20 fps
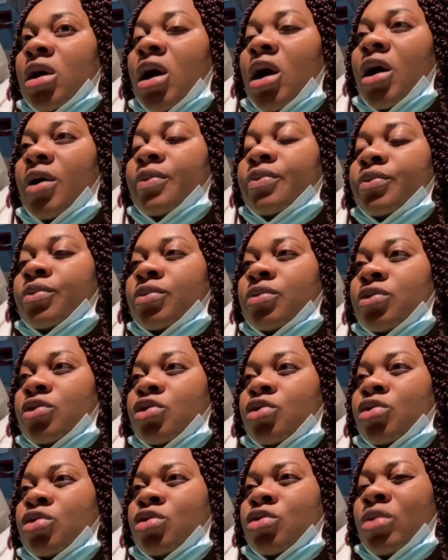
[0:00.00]

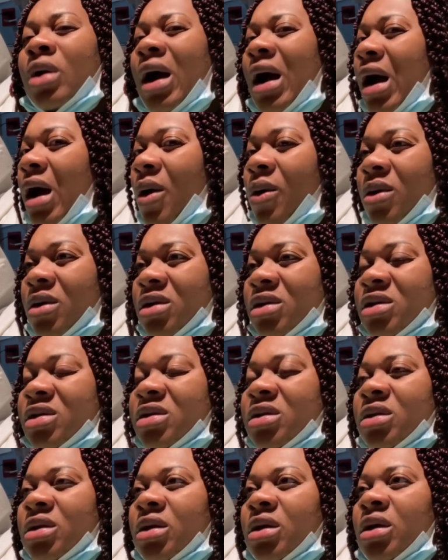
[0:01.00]
2 hours.